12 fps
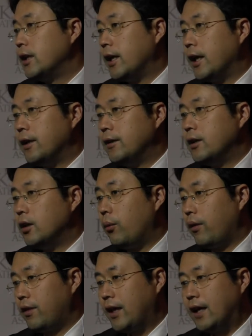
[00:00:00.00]
and uh,
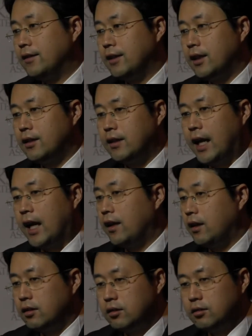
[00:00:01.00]
with that they can add
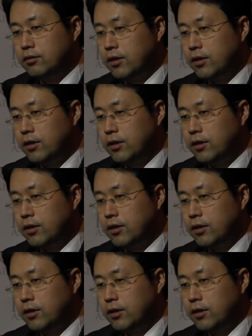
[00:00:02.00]
in